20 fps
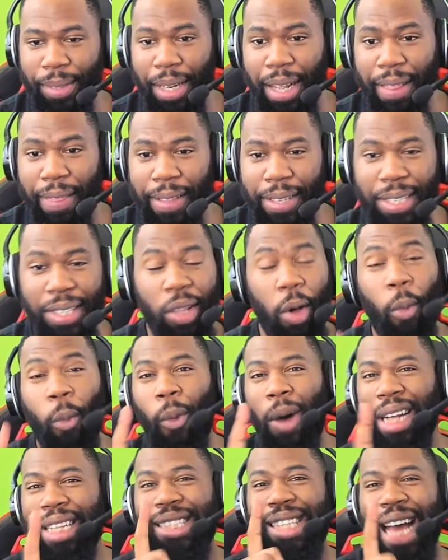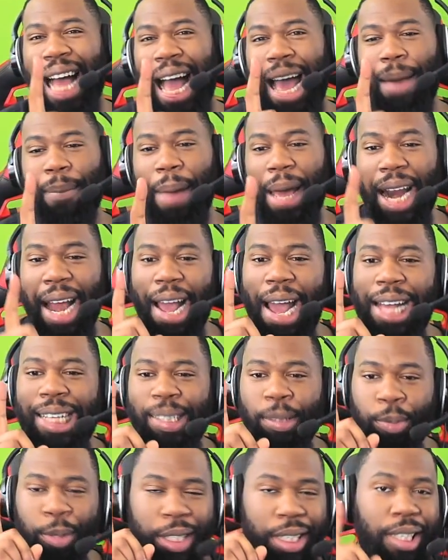This is the one time, and I, I
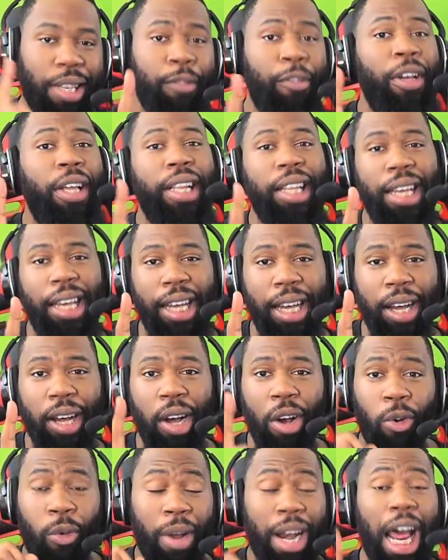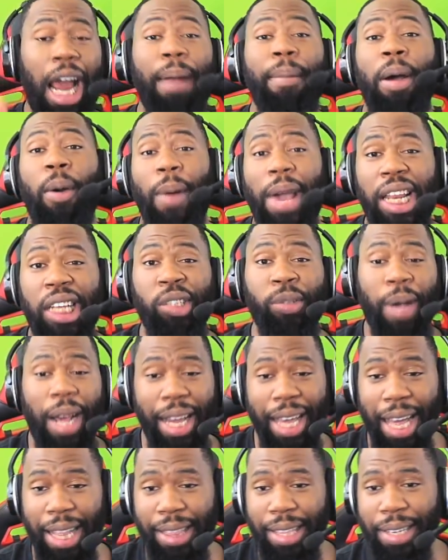specifically went out of my way to try to
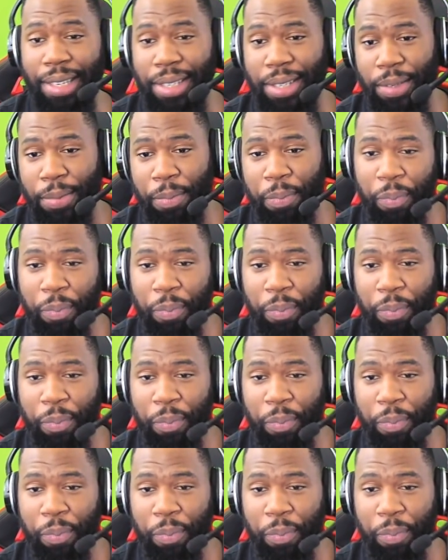get this.